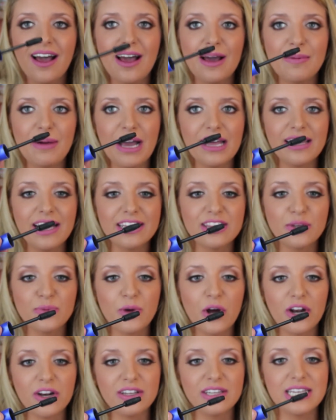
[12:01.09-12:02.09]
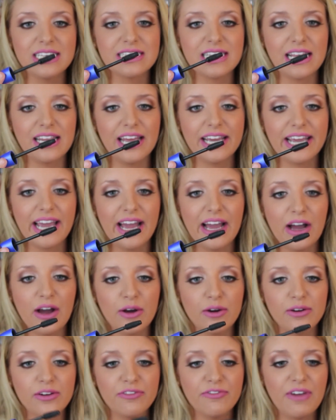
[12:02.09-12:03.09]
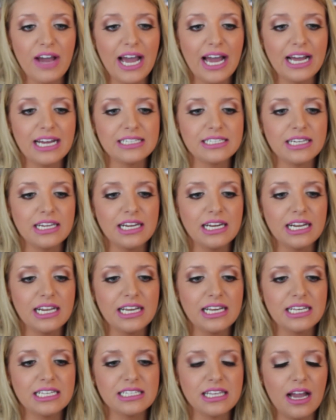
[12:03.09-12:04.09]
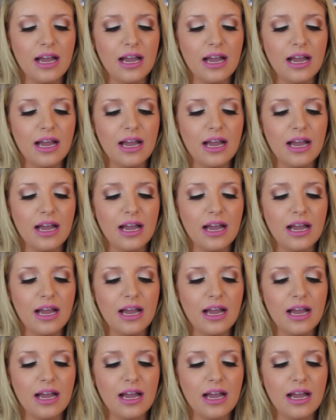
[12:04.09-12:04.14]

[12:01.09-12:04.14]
I like the wand on this. I like how fat it is.